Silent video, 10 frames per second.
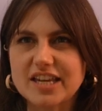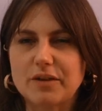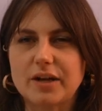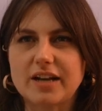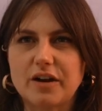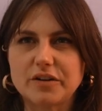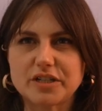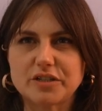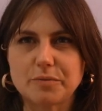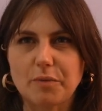and went out
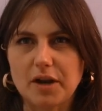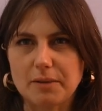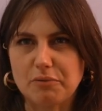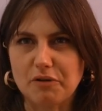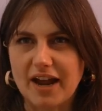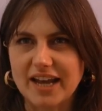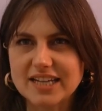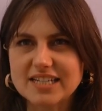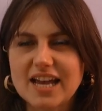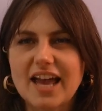to Berlin
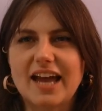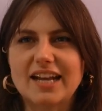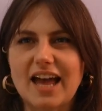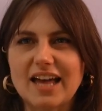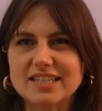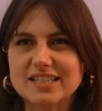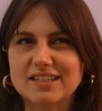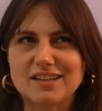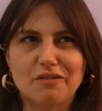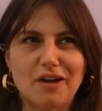Pride and asked
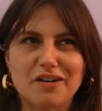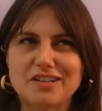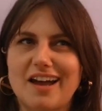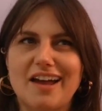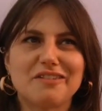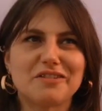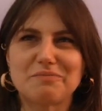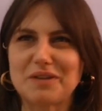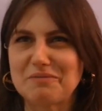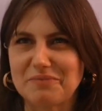around
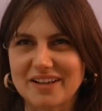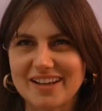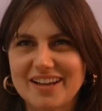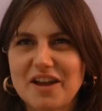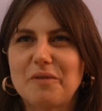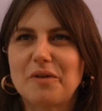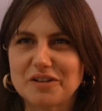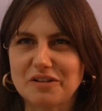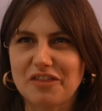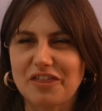100 people, what
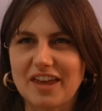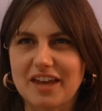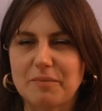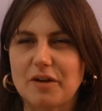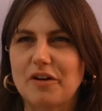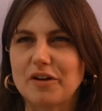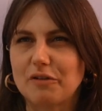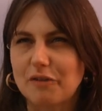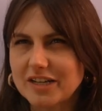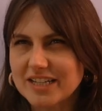do you think about
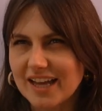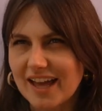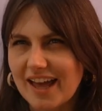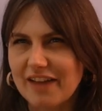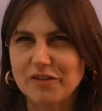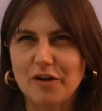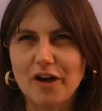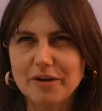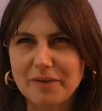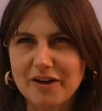audio erotica? Have you
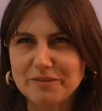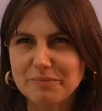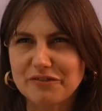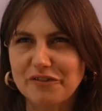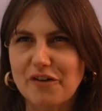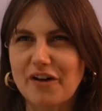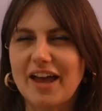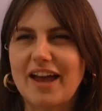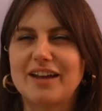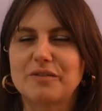heard about it before?
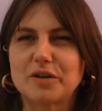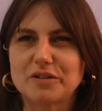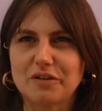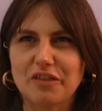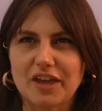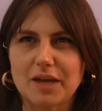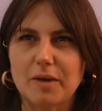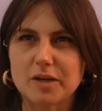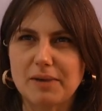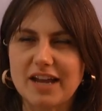And what do you think
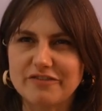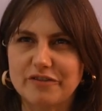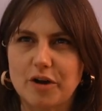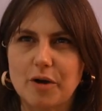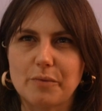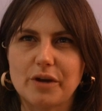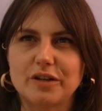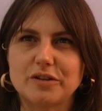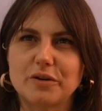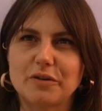about a platform where
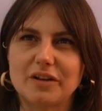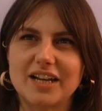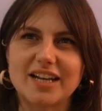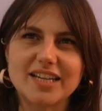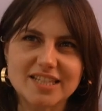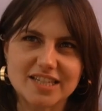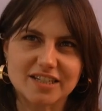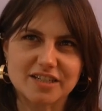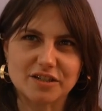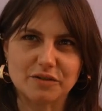you don't only
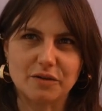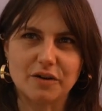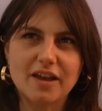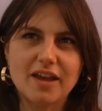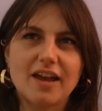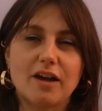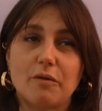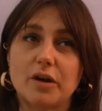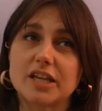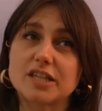listen to
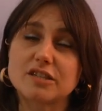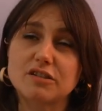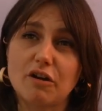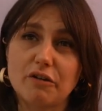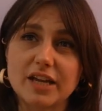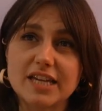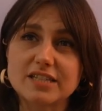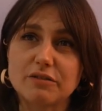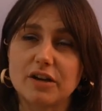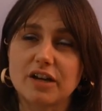erotic
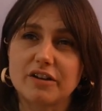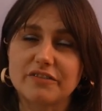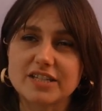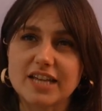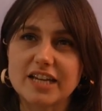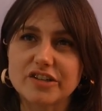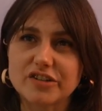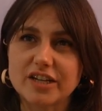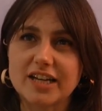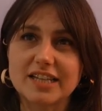stories, erotic
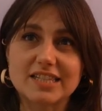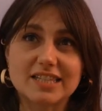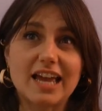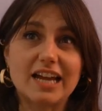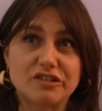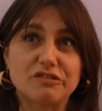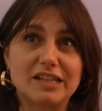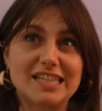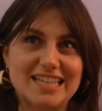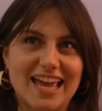conversations,
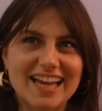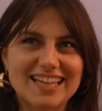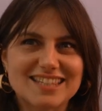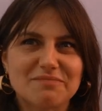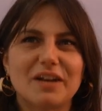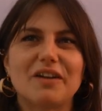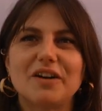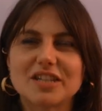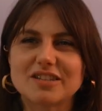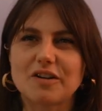actual sex, but
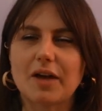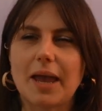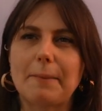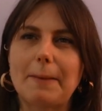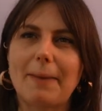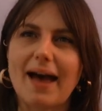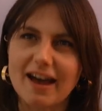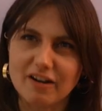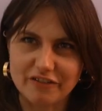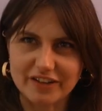also can be part of it?